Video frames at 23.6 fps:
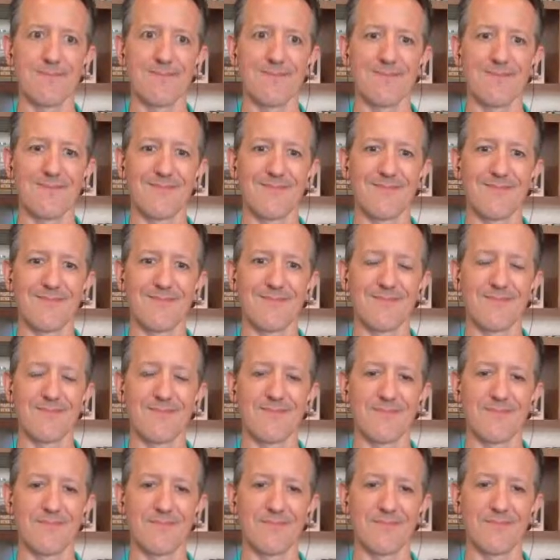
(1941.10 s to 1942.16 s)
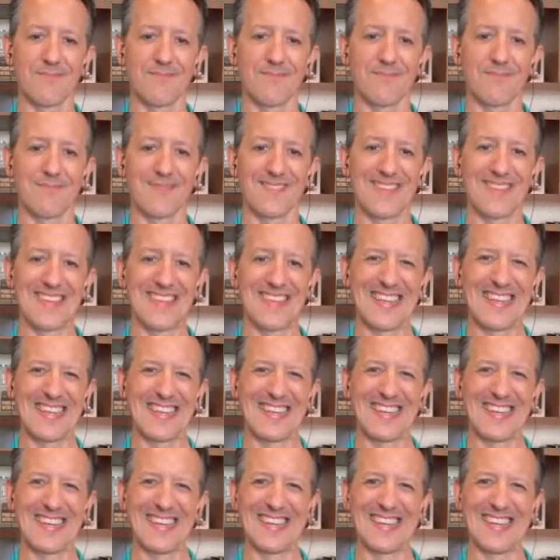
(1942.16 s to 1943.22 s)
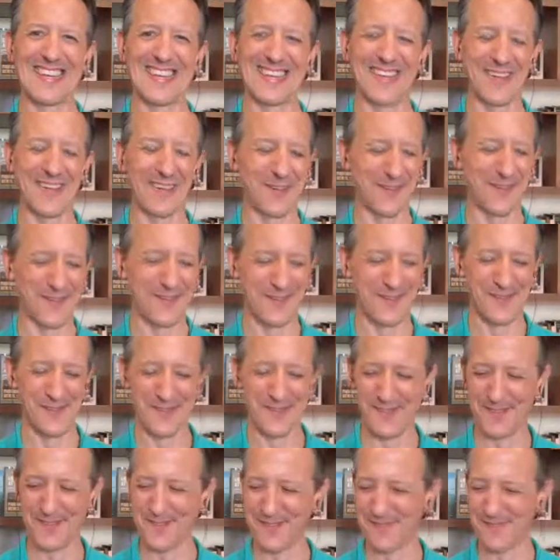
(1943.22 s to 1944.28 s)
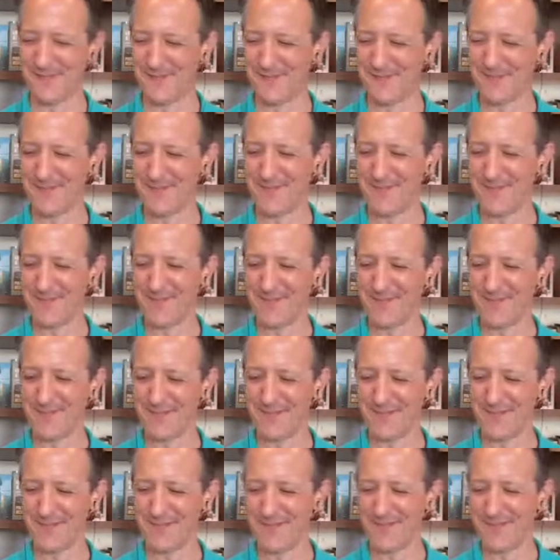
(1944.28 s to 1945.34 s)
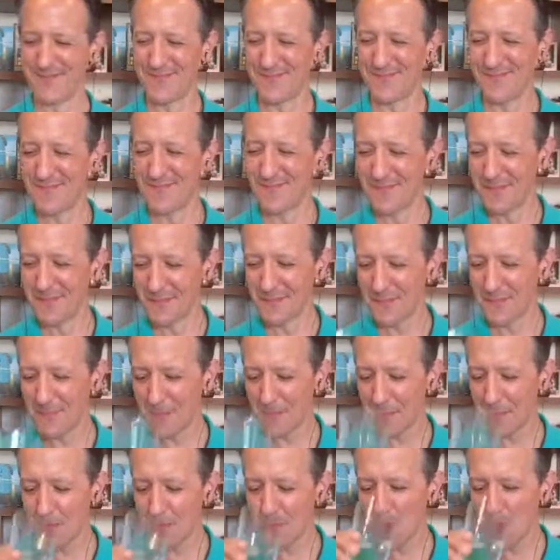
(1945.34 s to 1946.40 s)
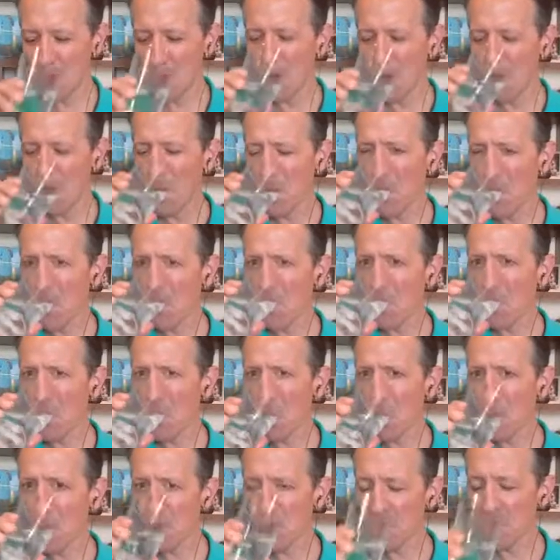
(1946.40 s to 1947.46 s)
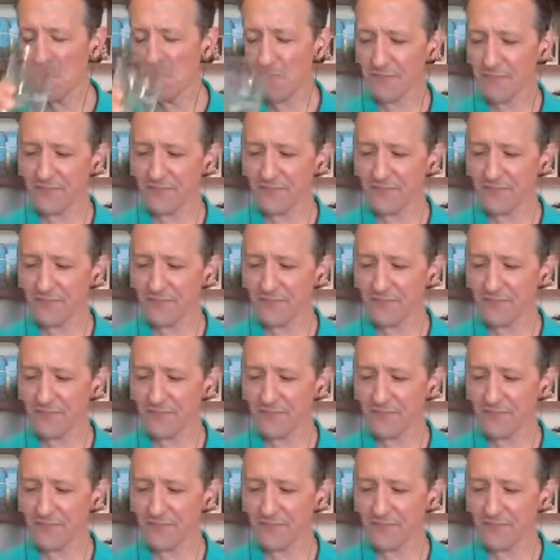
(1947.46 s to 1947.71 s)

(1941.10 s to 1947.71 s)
The person shown says nothing.